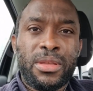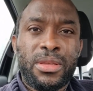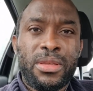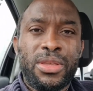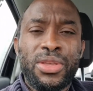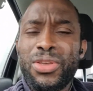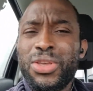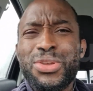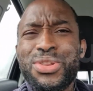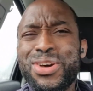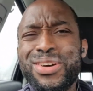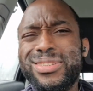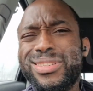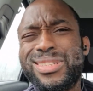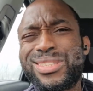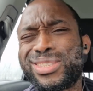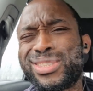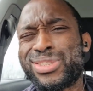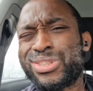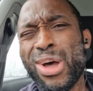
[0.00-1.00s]
You don't
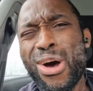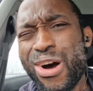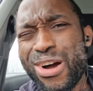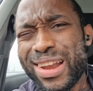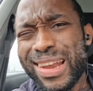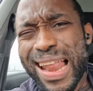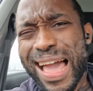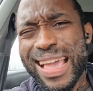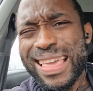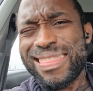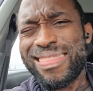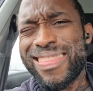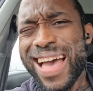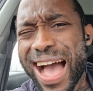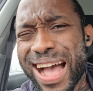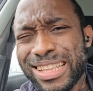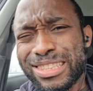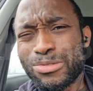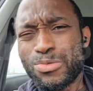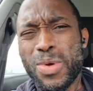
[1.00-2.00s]
talk like
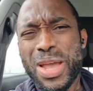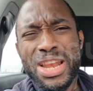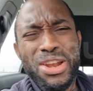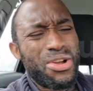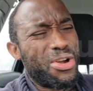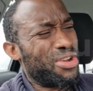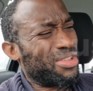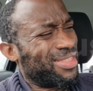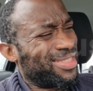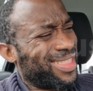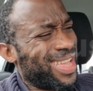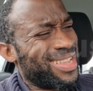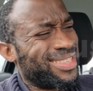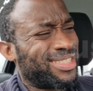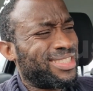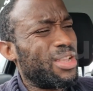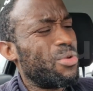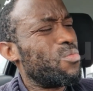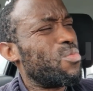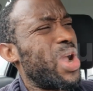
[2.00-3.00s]
that when contesting,